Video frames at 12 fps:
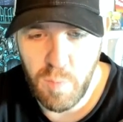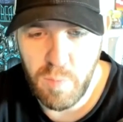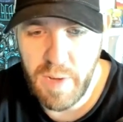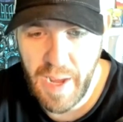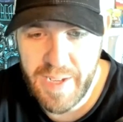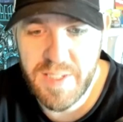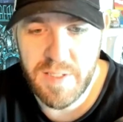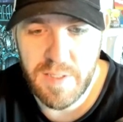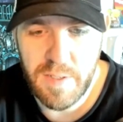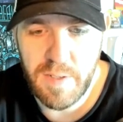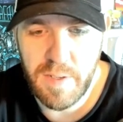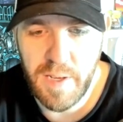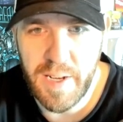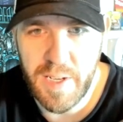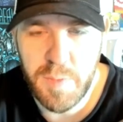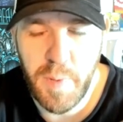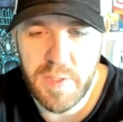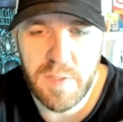nice,
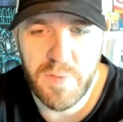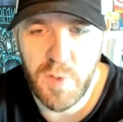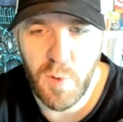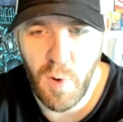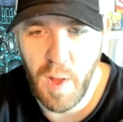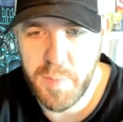inexpensive tutor